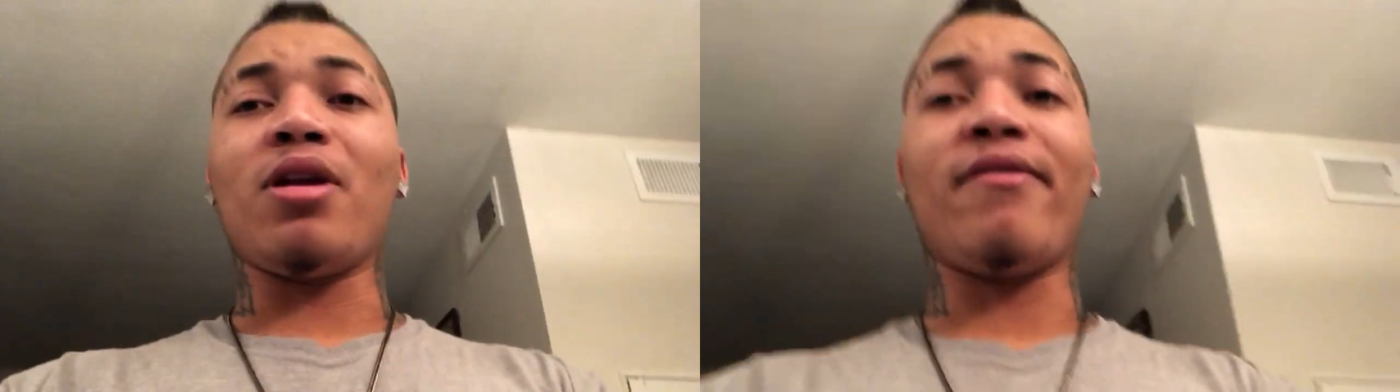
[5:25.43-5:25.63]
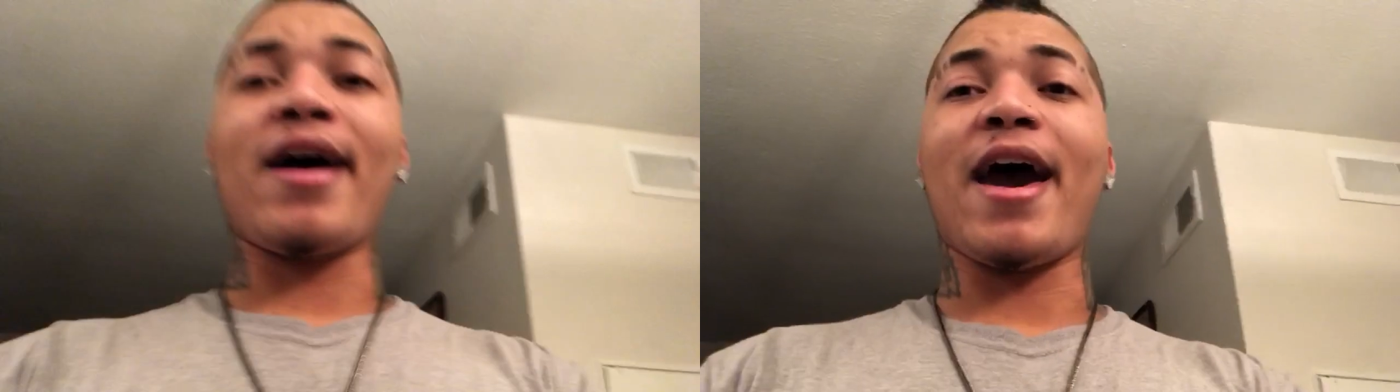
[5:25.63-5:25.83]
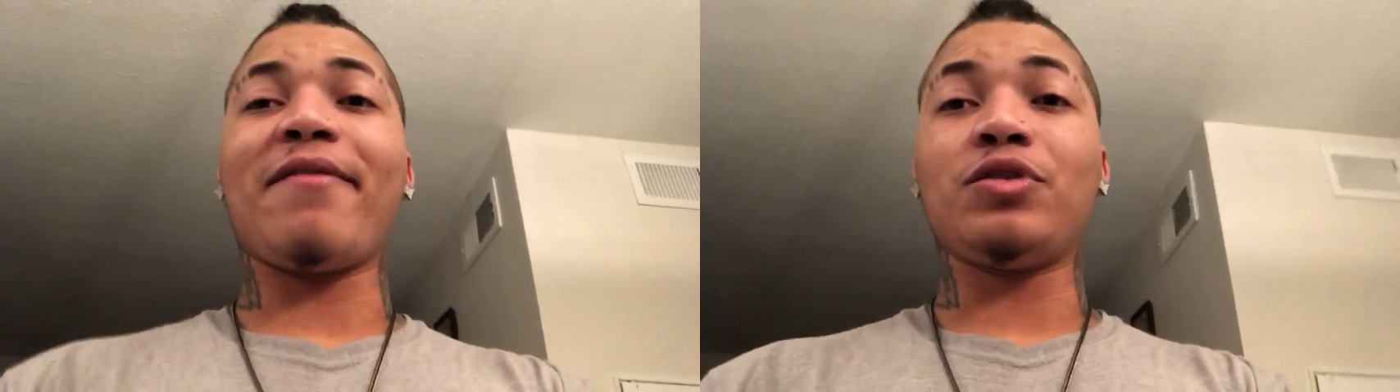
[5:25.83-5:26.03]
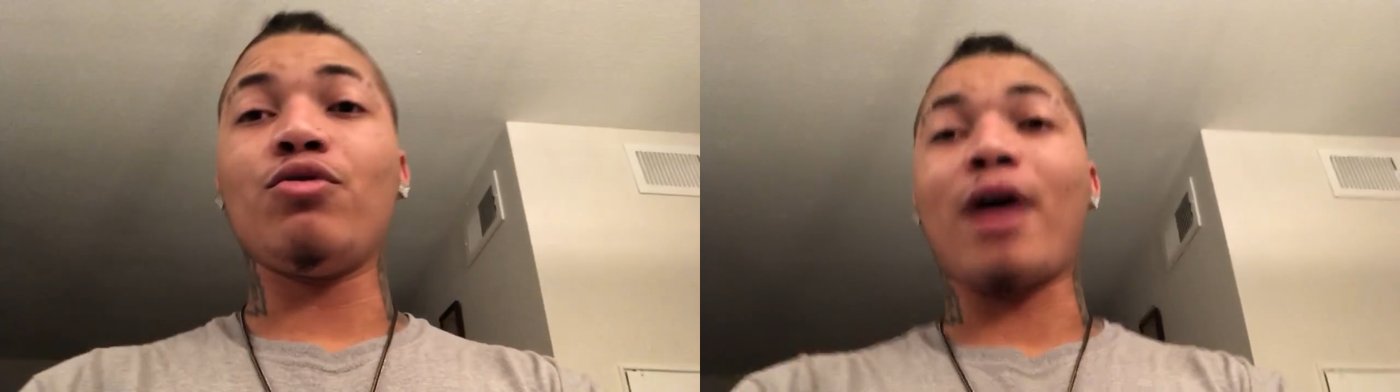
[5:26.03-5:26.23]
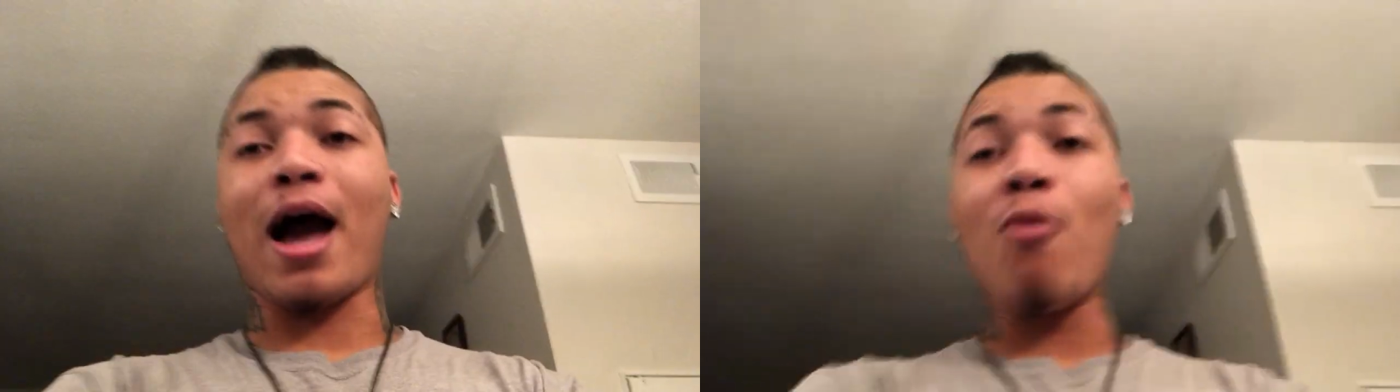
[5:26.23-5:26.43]
But if I have
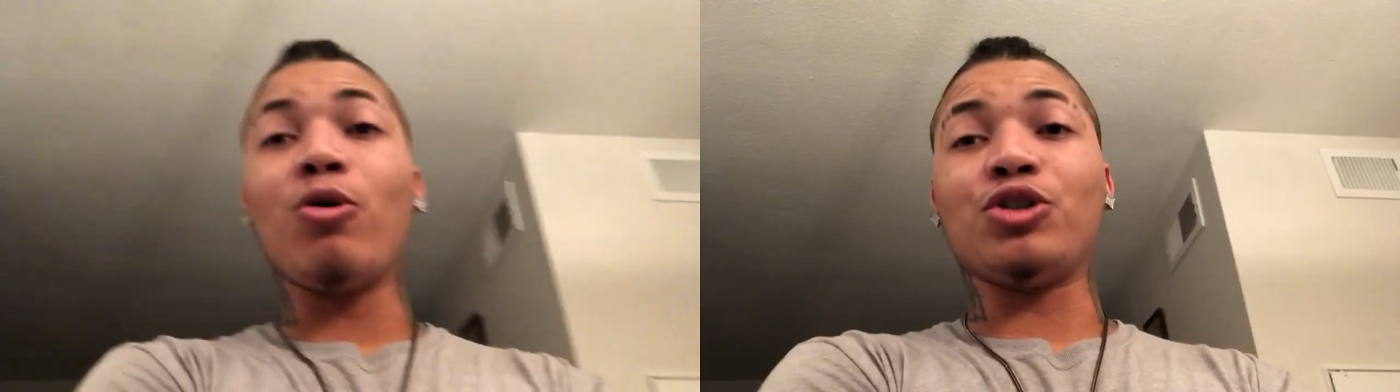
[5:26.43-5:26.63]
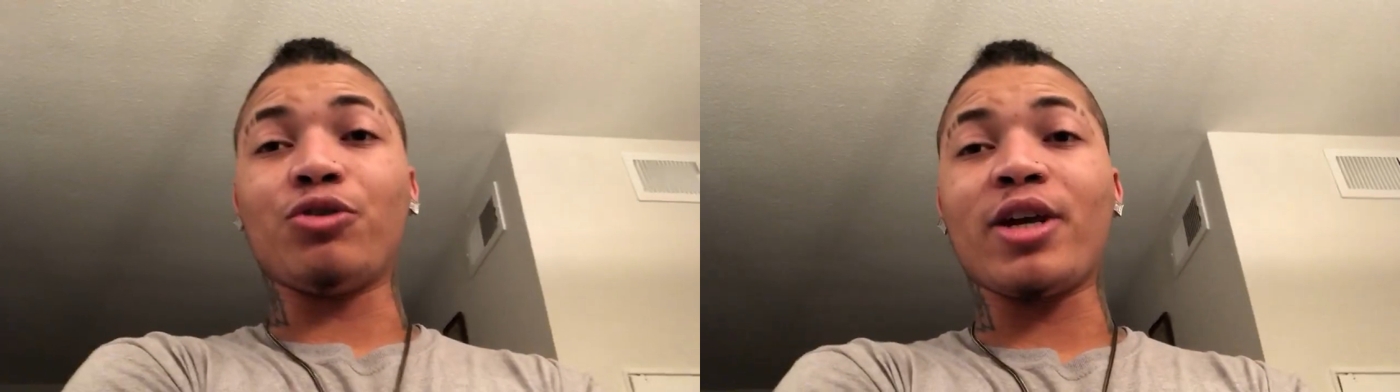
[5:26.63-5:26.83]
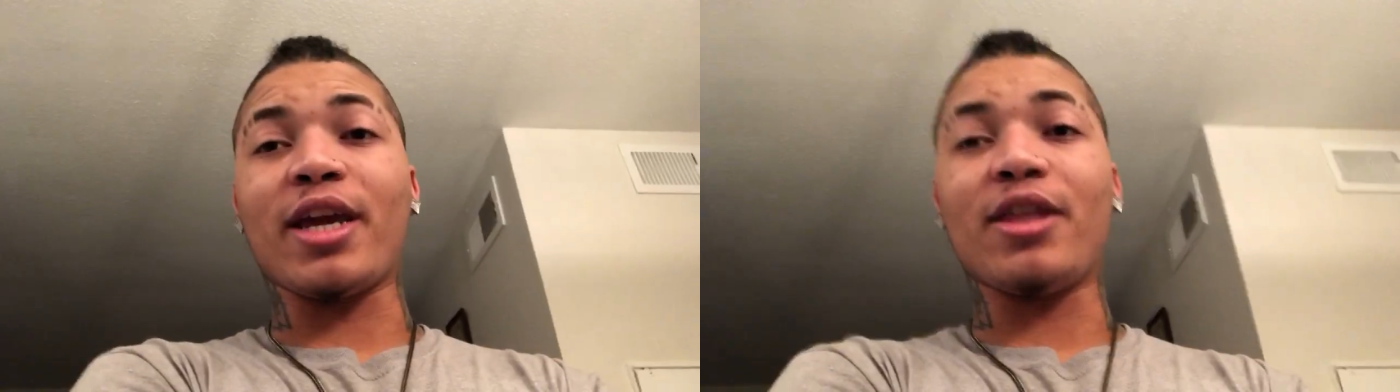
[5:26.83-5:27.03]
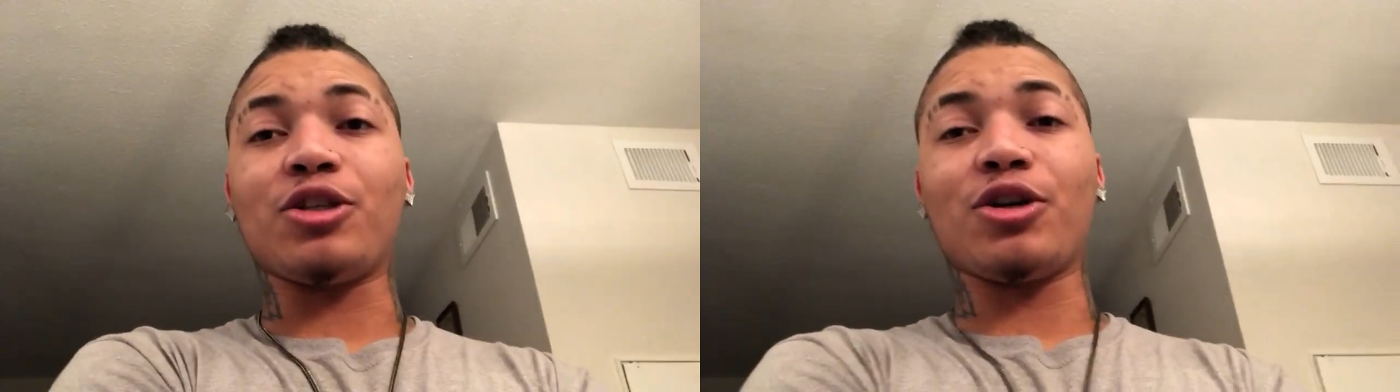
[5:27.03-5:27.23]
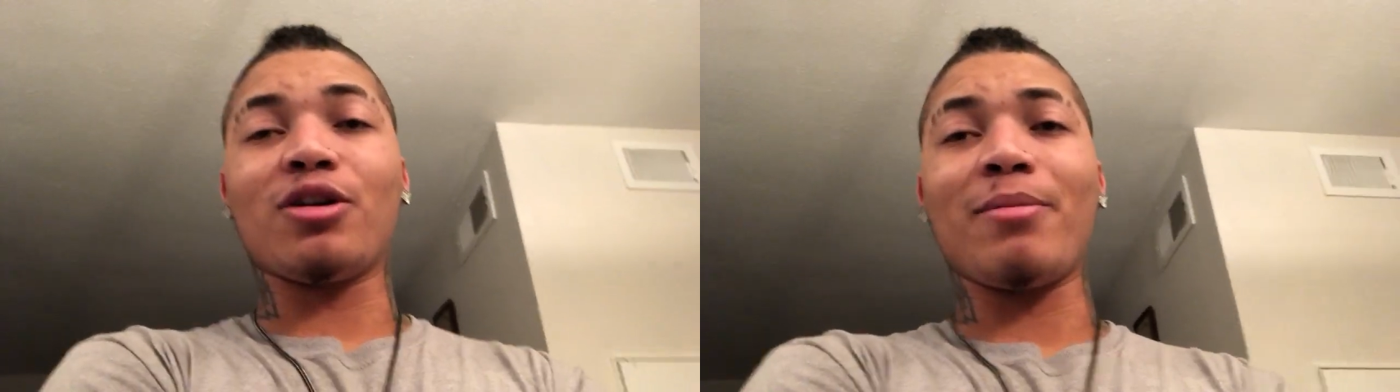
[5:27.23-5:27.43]
to, I will join in
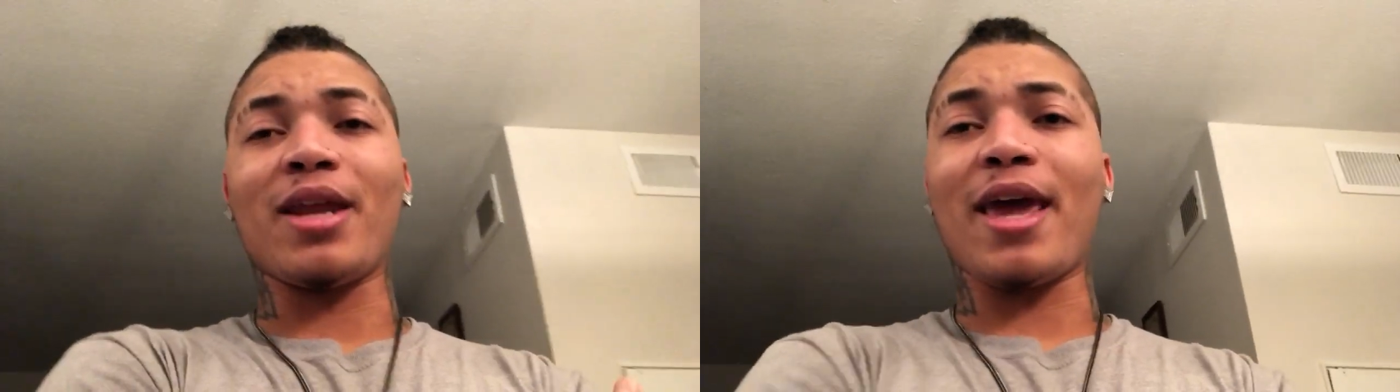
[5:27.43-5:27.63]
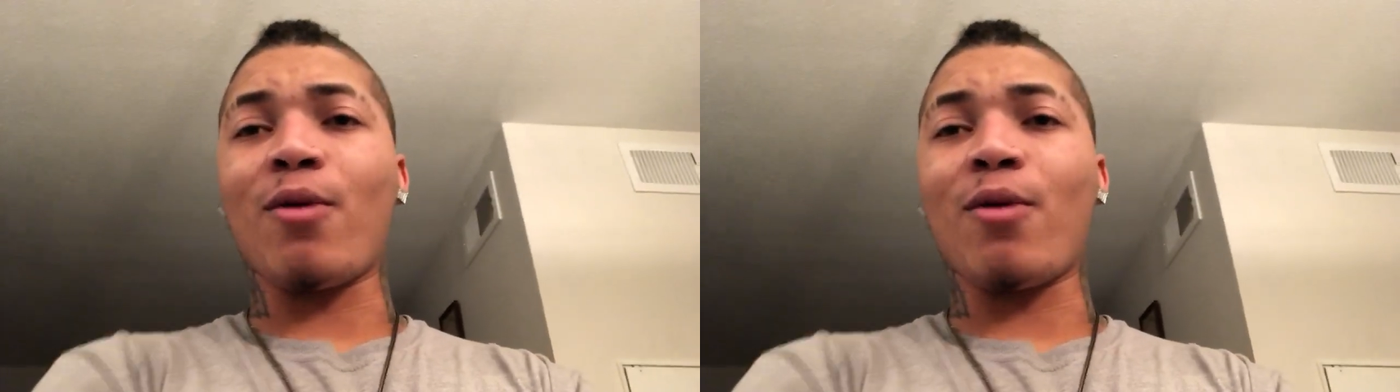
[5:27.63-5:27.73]
the tournament.